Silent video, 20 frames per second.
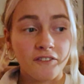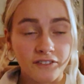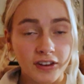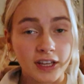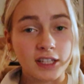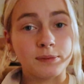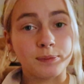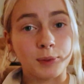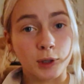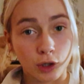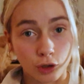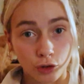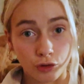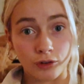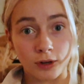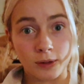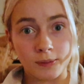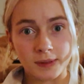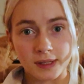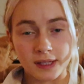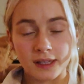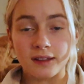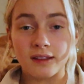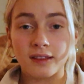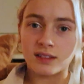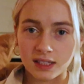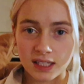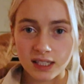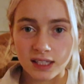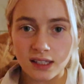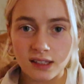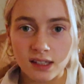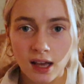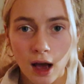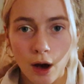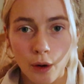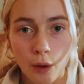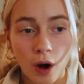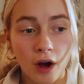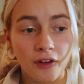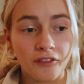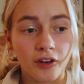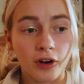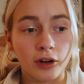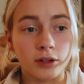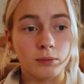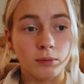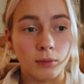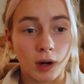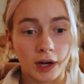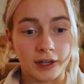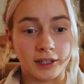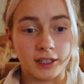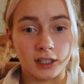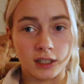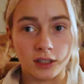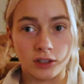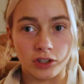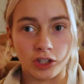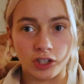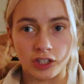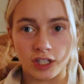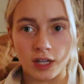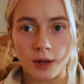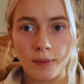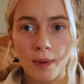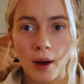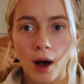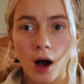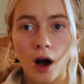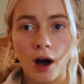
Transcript: Facebook groups. This is how I find my internship.